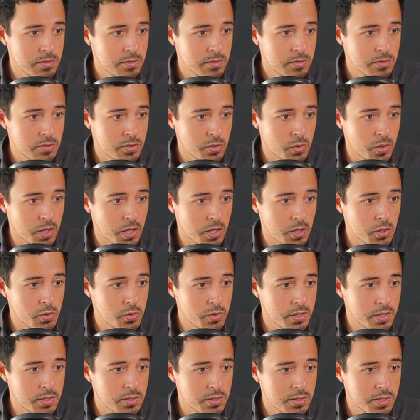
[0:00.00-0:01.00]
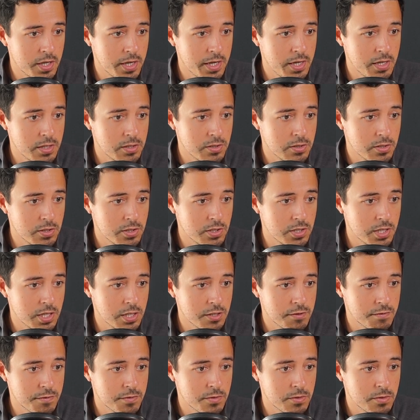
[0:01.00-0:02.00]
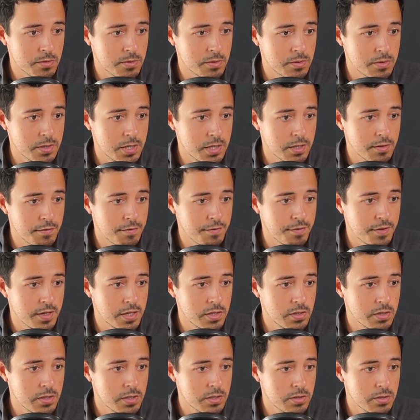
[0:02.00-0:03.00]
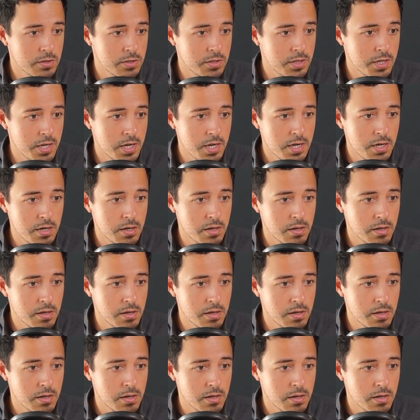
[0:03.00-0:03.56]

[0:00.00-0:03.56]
So a loading state, successful, and failure state.